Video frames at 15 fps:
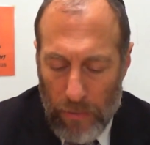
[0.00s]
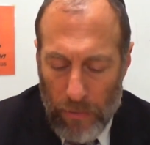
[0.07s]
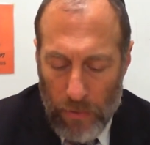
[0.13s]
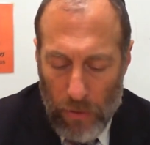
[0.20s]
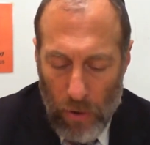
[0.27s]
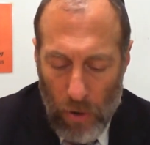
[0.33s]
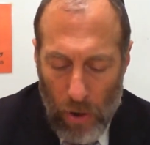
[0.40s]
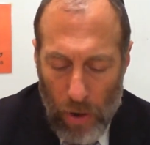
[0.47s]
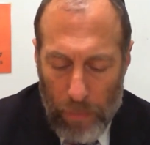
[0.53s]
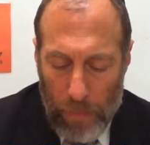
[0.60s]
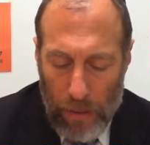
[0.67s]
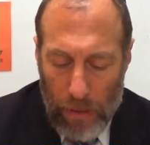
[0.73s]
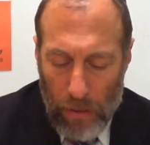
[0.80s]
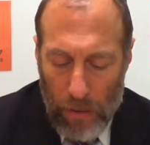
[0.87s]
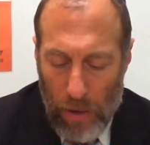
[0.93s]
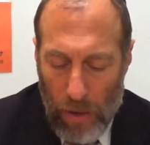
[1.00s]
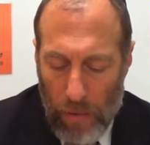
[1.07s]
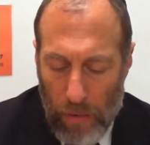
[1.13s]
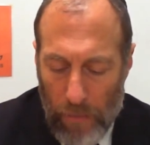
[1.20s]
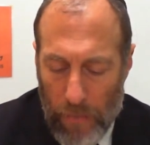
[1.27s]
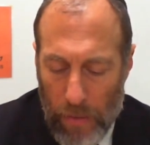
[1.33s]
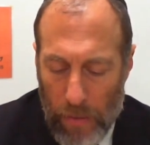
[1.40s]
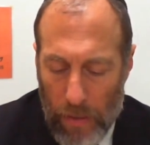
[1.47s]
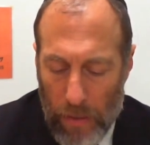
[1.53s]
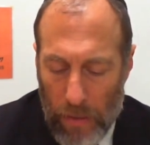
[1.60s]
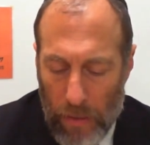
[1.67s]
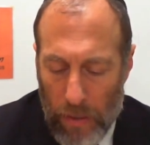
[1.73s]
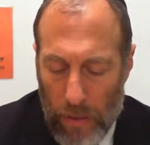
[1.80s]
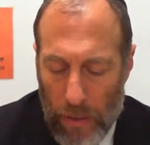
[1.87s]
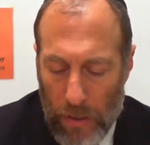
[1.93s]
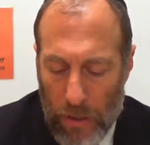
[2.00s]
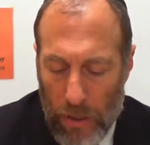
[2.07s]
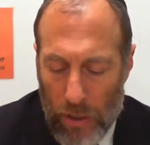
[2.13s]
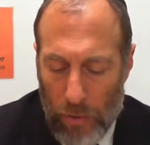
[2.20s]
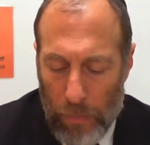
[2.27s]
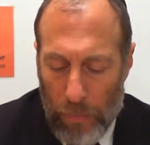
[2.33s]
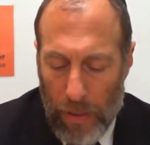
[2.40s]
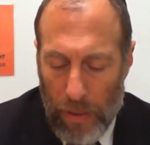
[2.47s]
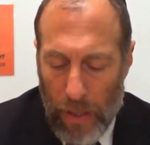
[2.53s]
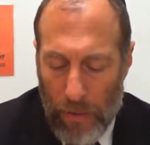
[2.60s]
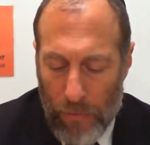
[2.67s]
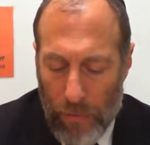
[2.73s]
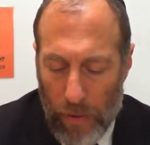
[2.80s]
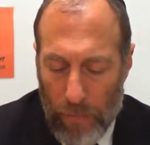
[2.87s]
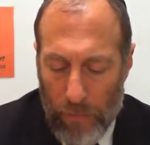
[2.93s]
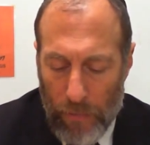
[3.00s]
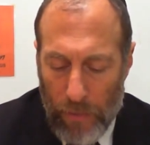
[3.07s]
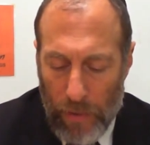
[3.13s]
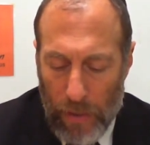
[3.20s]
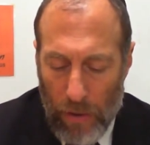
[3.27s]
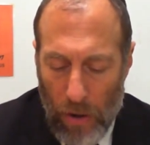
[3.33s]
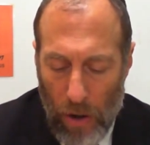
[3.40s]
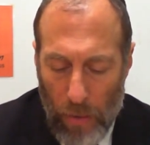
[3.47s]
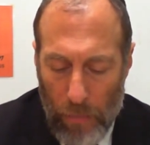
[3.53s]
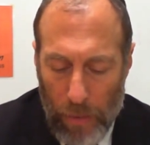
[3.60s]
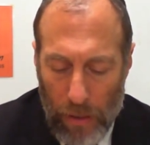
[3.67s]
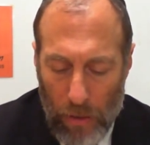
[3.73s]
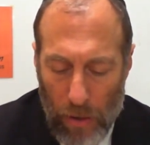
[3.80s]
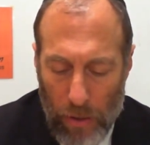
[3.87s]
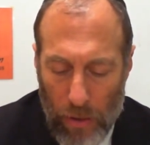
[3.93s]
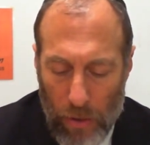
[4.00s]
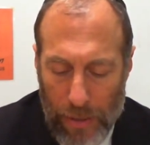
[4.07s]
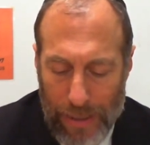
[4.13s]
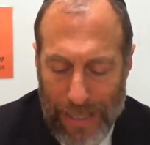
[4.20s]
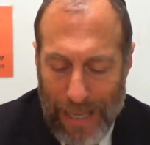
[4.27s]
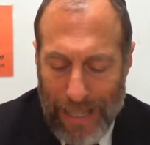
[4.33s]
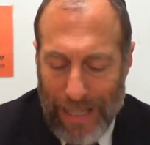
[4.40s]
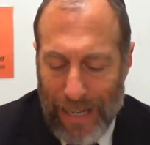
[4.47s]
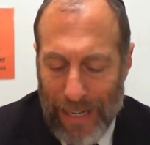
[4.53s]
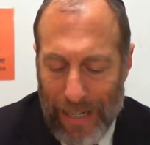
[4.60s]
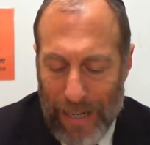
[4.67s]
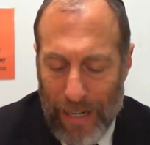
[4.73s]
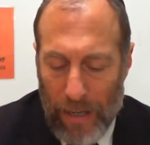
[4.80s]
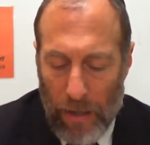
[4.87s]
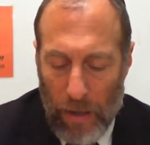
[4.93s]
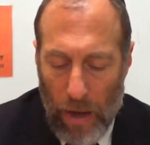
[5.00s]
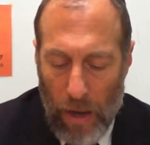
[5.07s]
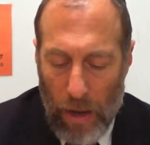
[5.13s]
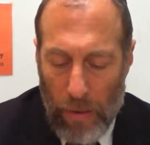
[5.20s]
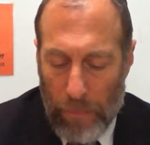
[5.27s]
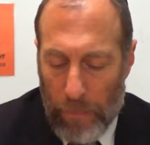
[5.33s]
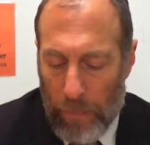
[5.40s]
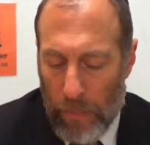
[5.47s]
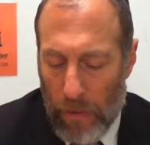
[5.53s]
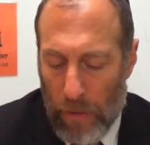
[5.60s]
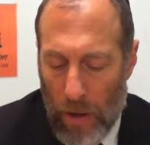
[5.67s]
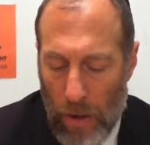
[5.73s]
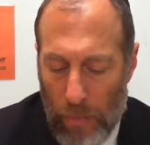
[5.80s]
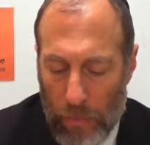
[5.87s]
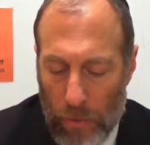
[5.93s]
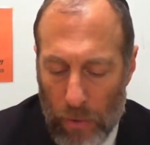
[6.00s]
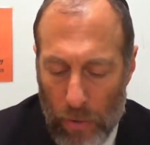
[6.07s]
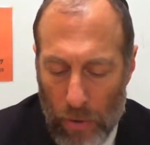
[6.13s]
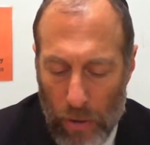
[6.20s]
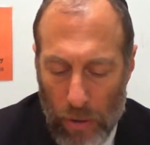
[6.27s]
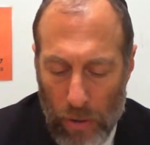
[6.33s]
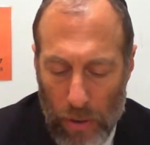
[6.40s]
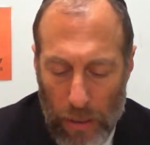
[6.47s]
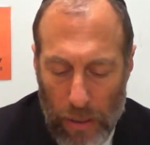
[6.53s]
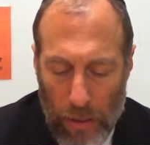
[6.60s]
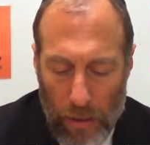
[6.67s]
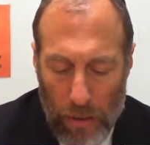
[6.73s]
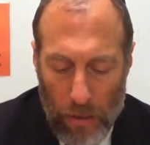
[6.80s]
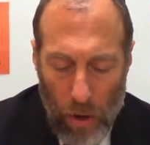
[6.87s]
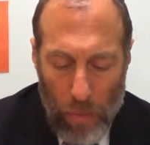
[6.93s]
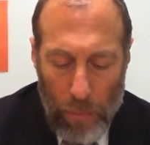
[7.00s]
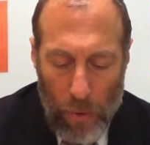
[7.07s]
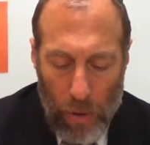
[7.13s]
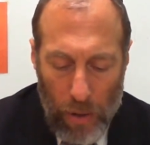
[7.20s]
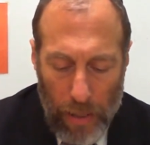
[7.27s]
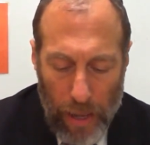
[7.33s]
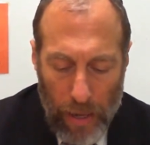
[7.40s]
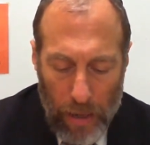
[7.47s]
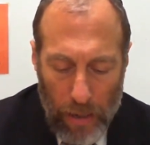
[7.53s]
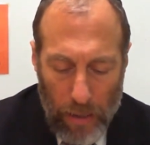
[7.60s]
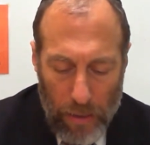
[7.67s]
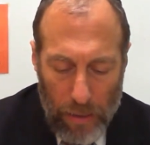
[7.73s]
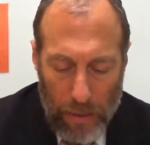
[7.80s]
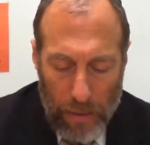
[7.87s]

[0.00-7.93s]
The Omrei law that she should be there for him. The Omrei law, those that say that he didn't come to her. Lo Boaleya.